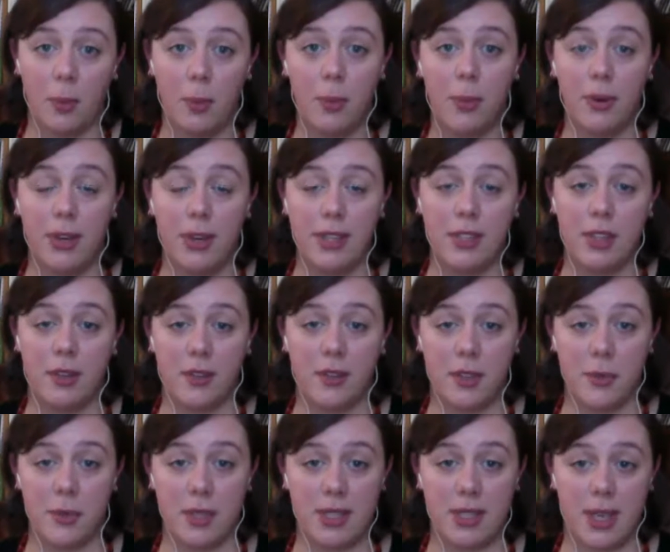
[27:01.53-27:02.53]

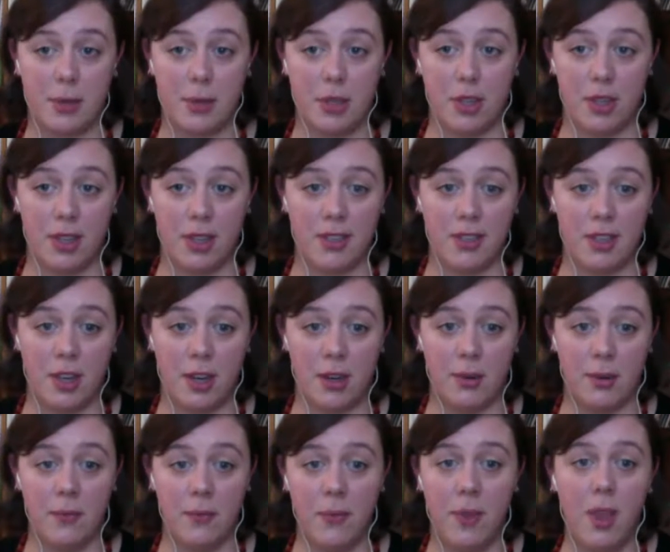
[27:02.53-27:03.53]
pre-service reception this year.
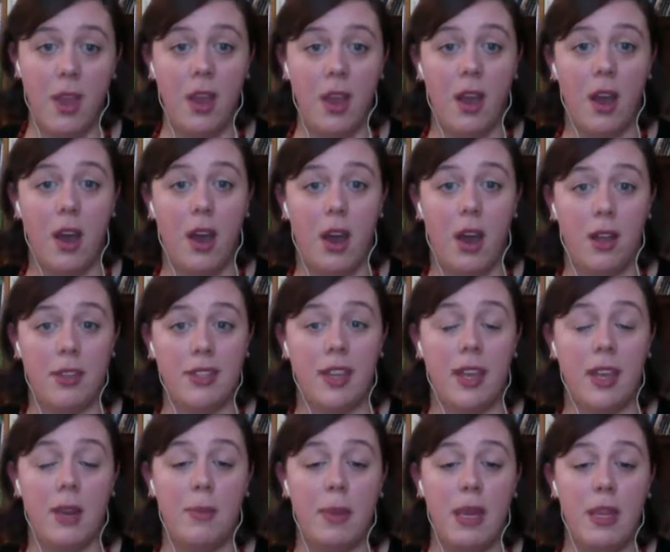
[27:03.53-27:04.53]
It's going to
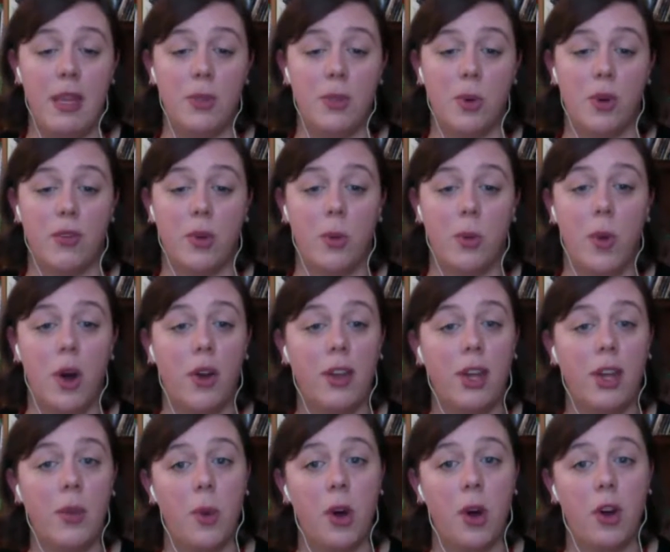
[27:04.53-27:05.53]
be sort of a walk-in,
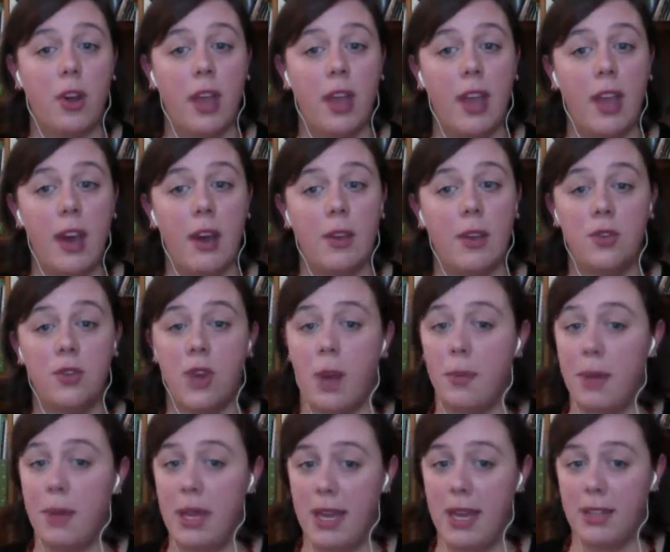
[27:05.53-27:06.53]
walk-out, drop
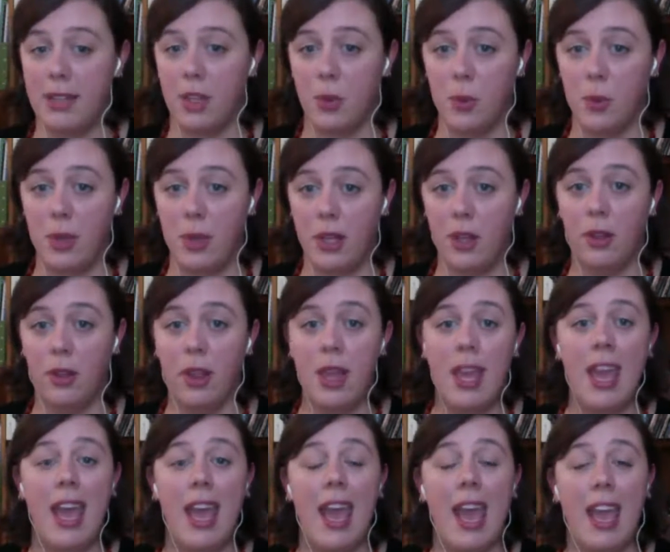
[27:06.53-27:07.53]
in as you will,
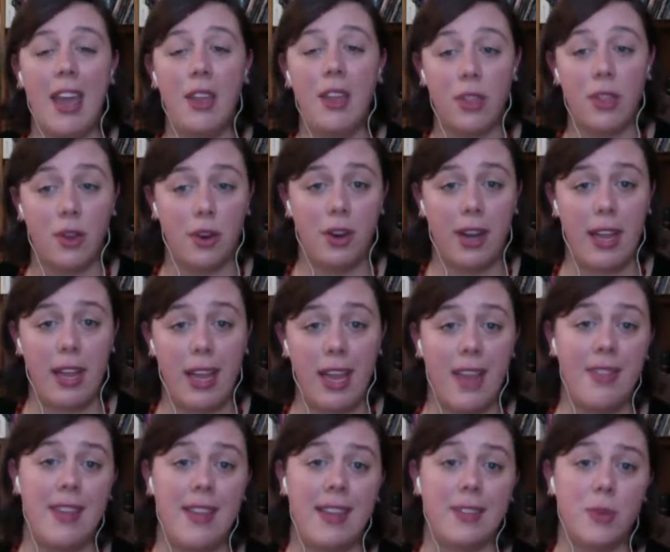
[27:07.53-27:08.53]
8:30, and
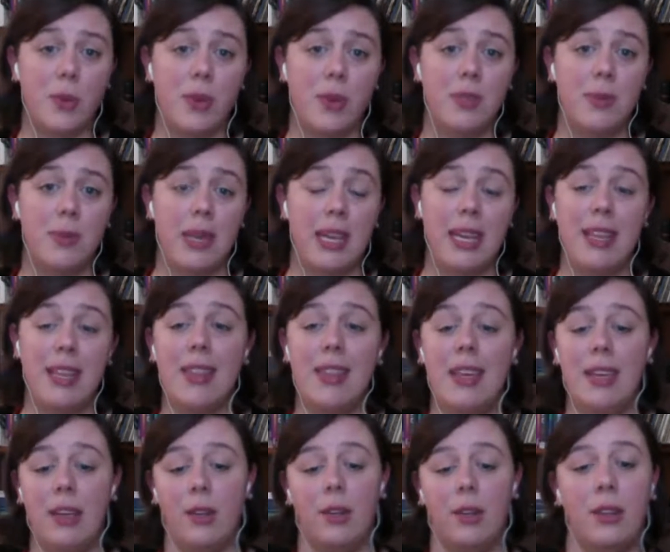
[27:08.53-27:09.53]
that's going to be in the
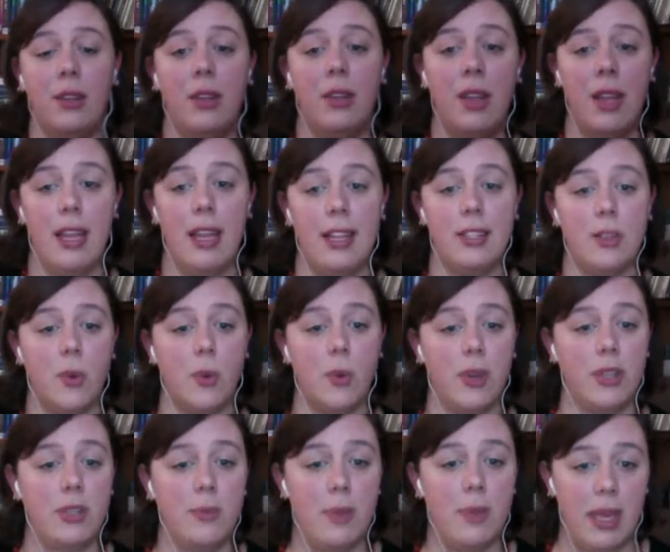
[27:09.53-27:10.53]
Hilton. It's going to
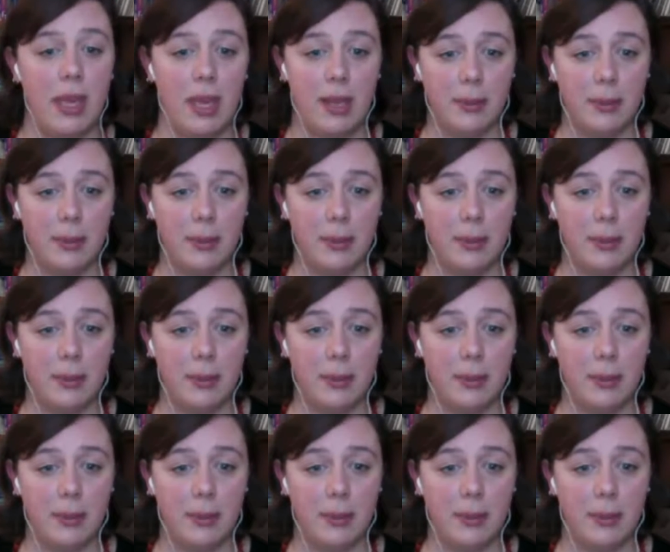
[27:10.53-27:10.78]
be